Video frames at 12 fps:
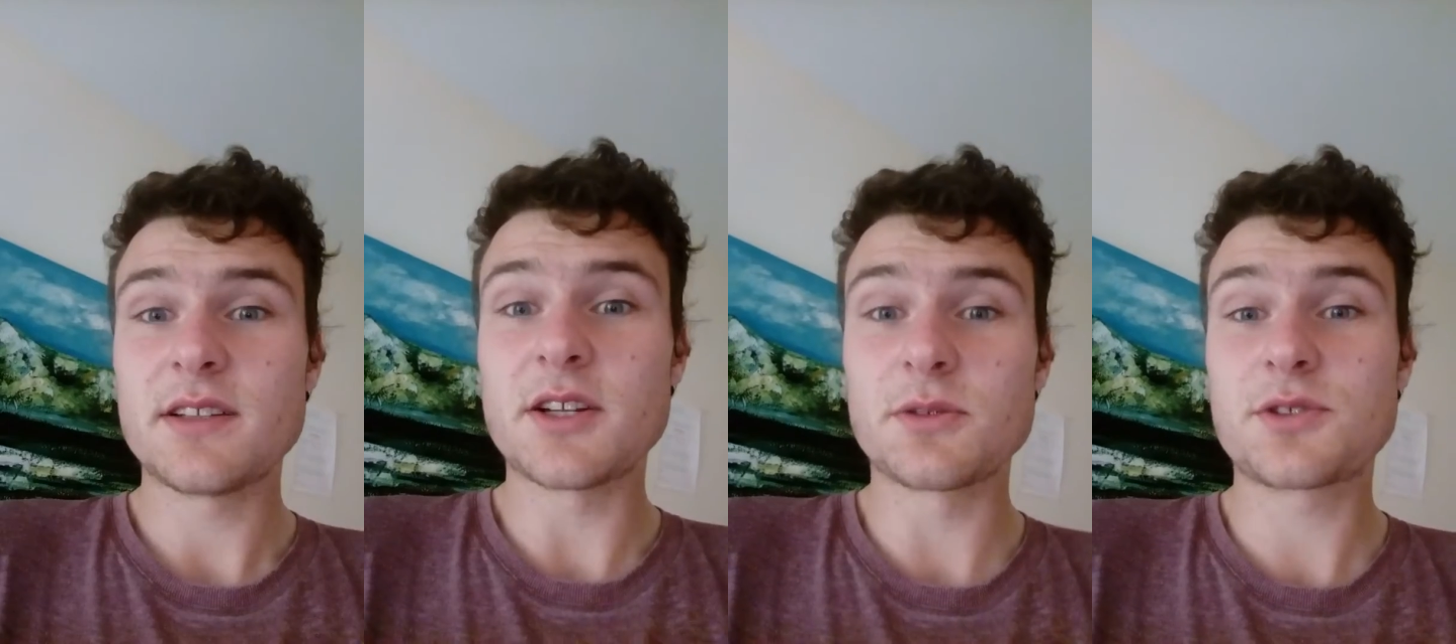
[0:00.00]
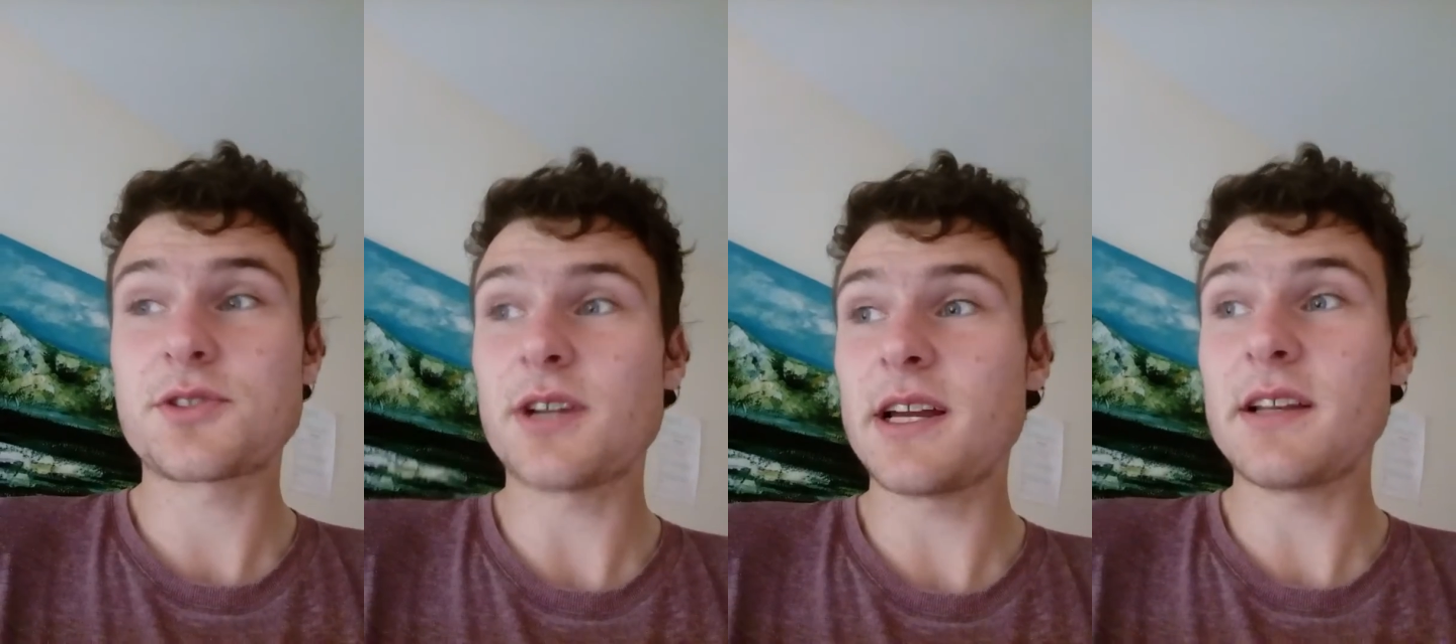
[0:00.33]
They don't
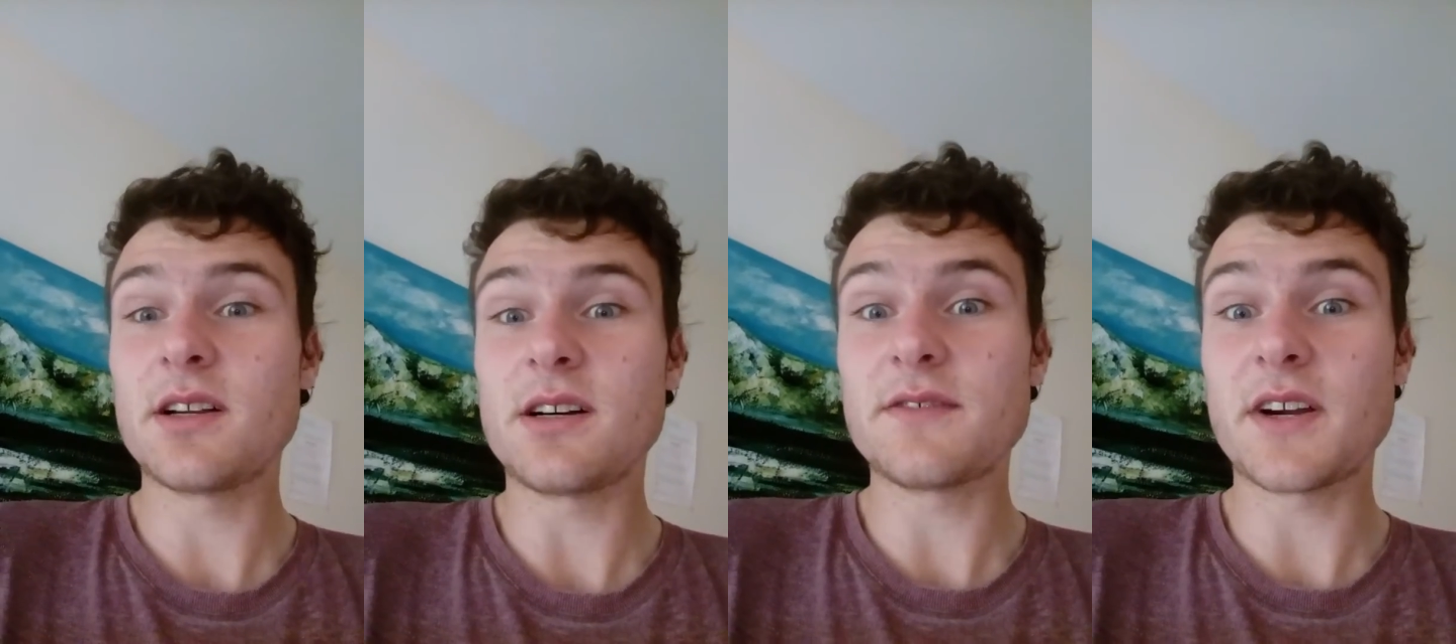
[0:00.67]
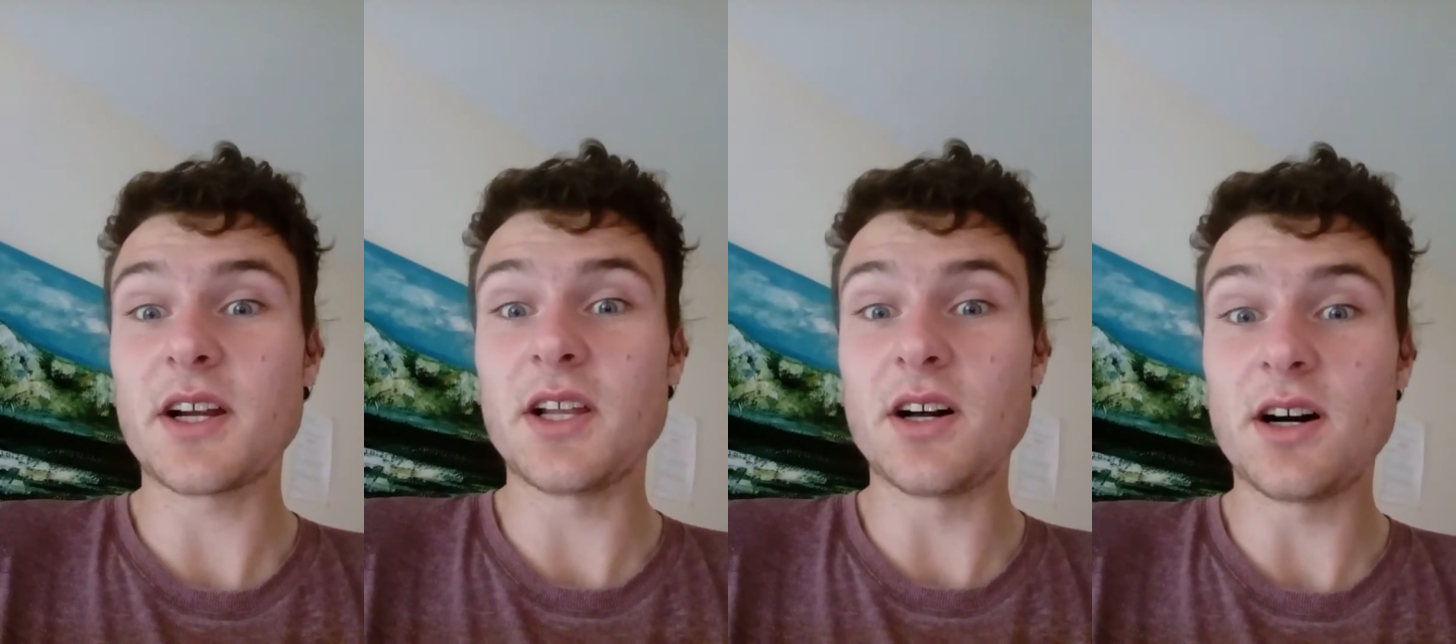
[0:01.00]
train long,
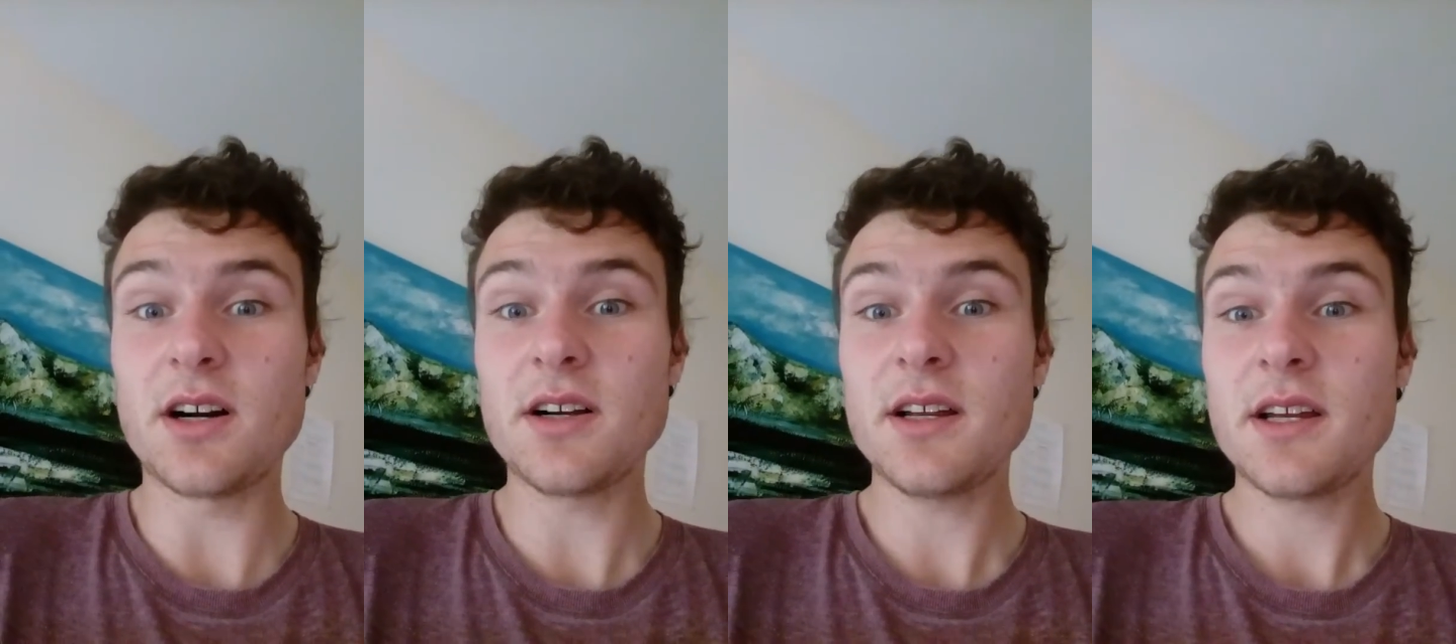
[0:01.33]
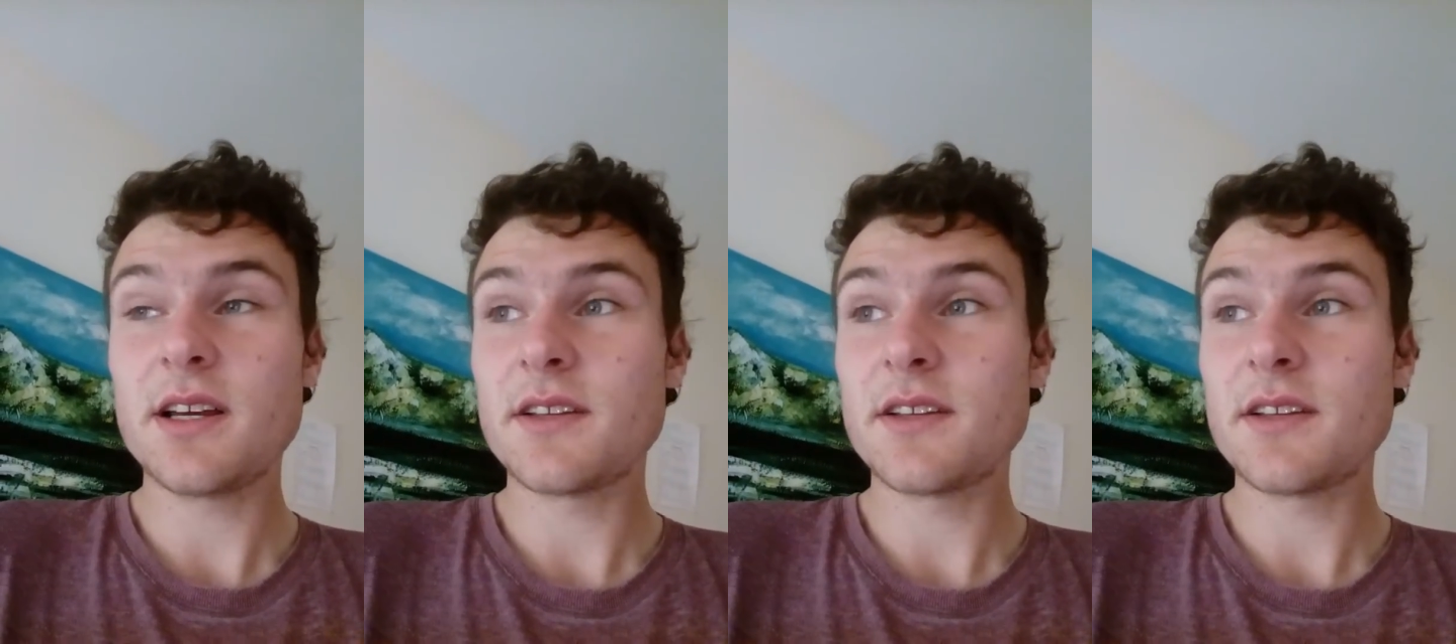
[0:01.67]
very long.